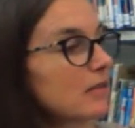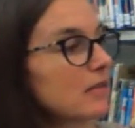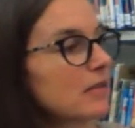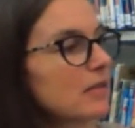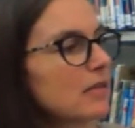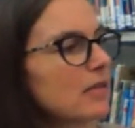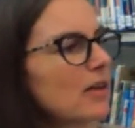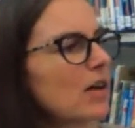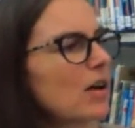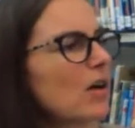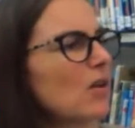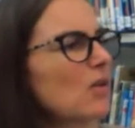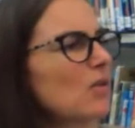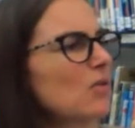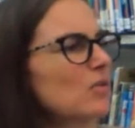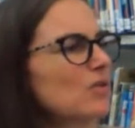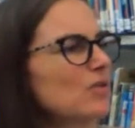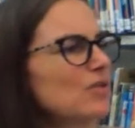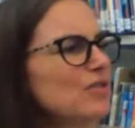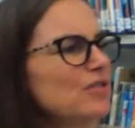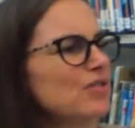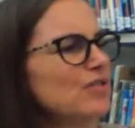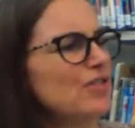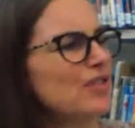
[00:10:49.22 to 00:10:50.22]
oh
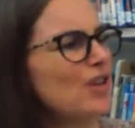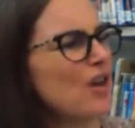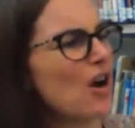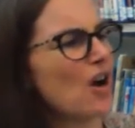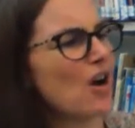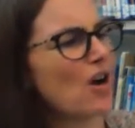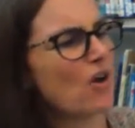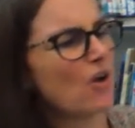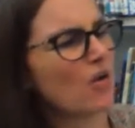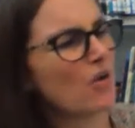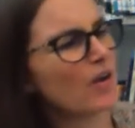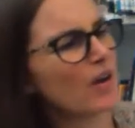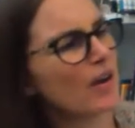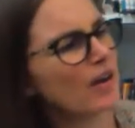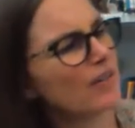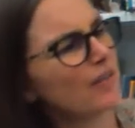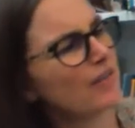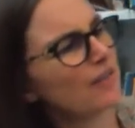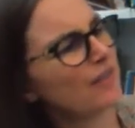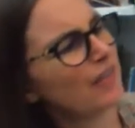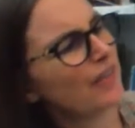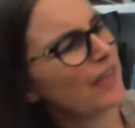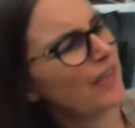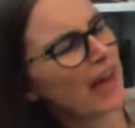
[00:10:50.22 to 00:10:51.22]
no,
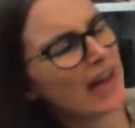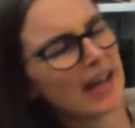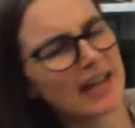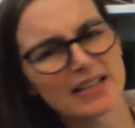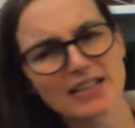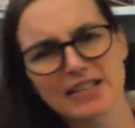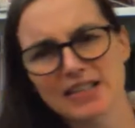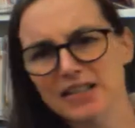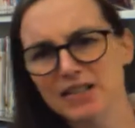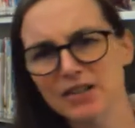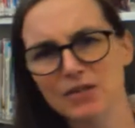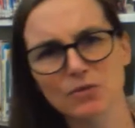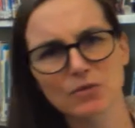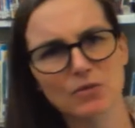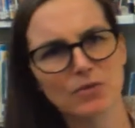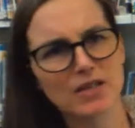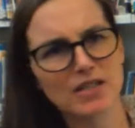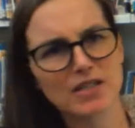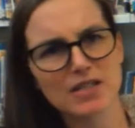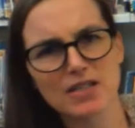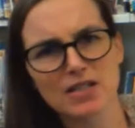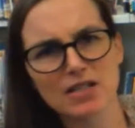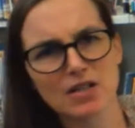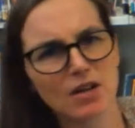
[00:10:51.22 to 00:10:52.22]
that didn't
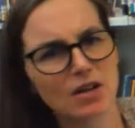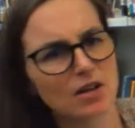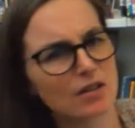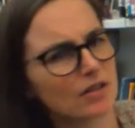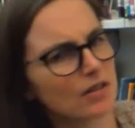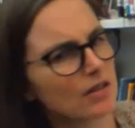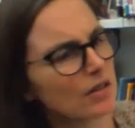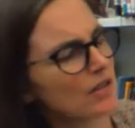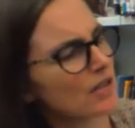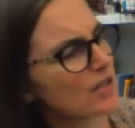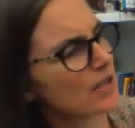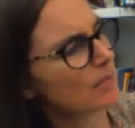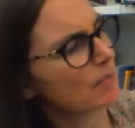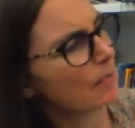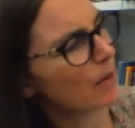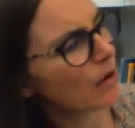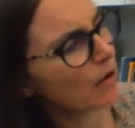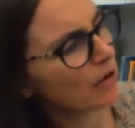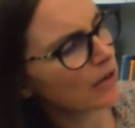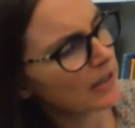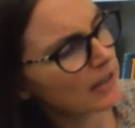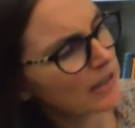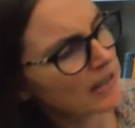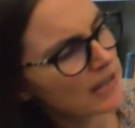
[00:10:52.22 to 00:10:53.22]
restart the
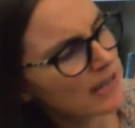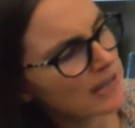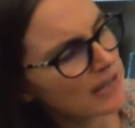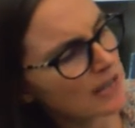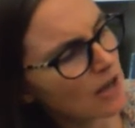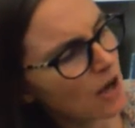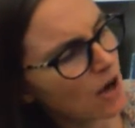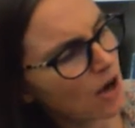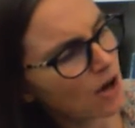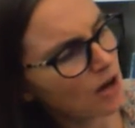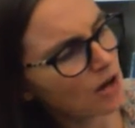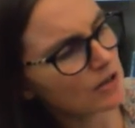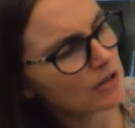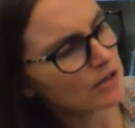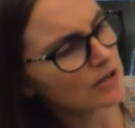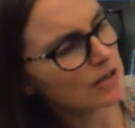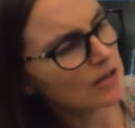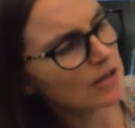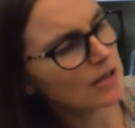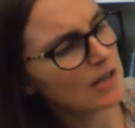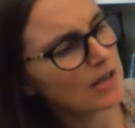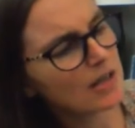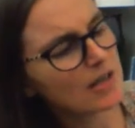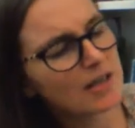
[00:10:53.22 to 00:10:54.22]
spark in his heart.
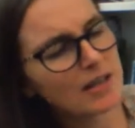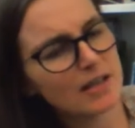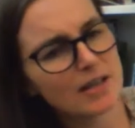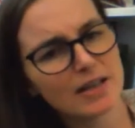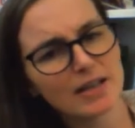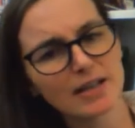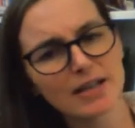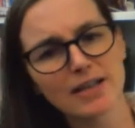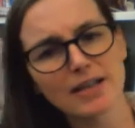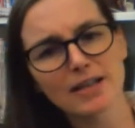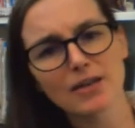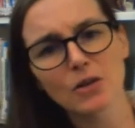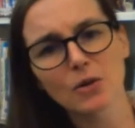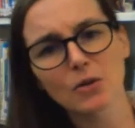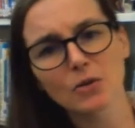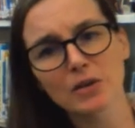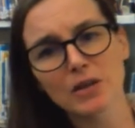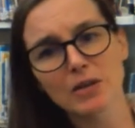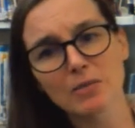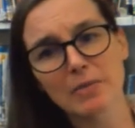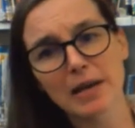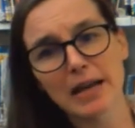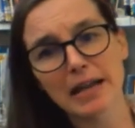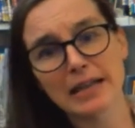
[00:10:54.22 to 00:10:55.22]
It
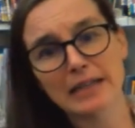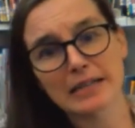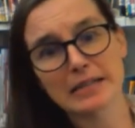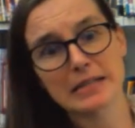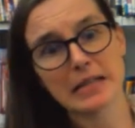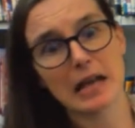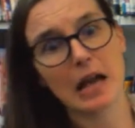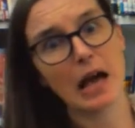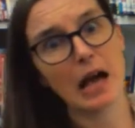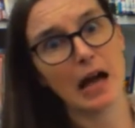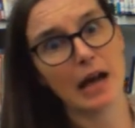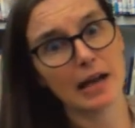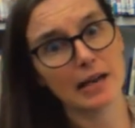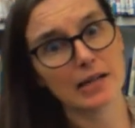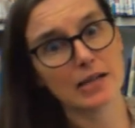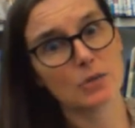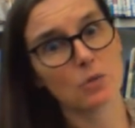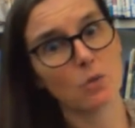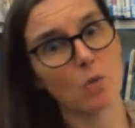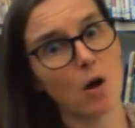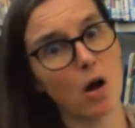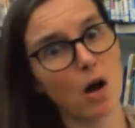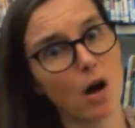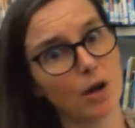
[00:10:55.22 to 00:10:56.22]
only made his eyes
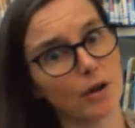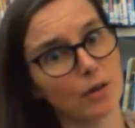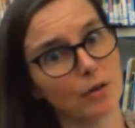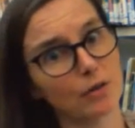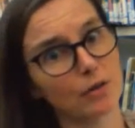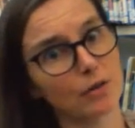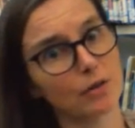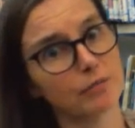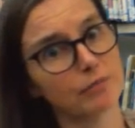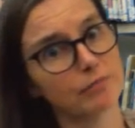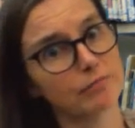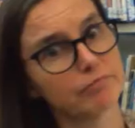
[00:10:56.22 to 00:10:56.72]
water.